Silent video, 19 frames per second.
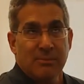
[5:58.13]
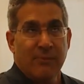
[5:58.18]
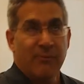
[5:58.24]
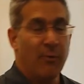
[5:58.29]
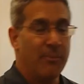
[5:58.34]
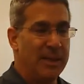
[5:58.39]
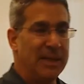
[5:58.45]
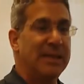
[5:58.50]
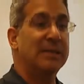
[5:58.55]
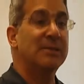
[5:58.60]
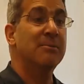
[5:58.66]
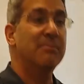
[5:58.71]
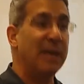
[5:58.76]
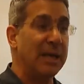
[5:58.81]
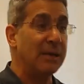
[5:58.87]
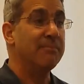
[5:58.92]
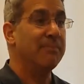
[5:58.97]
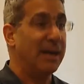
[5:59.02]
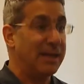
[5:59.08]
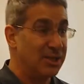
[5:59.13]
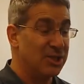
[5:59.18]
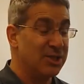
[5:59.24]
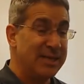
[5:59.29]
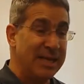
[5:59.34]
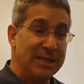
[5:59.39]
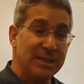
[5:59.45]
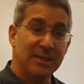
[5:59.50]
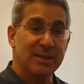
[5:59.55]
for me it doesn't make much
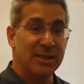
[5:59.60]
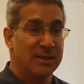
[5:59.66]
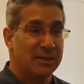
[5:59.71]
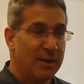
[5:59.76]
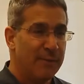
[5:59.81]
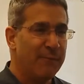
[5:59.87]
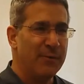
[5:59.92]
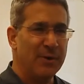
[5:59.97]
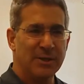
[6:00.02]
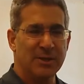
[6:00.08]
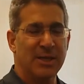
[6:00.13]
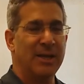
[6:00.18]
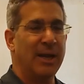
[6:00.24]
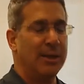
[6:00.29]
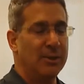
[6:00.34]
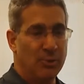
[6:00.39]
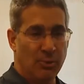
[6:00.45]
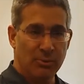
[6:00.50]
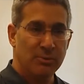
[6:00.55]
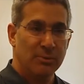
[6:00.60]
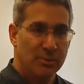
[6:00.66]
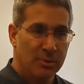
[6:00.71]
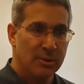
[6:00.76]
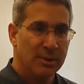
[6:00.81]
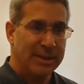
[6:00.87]
sense, the difference, and I don't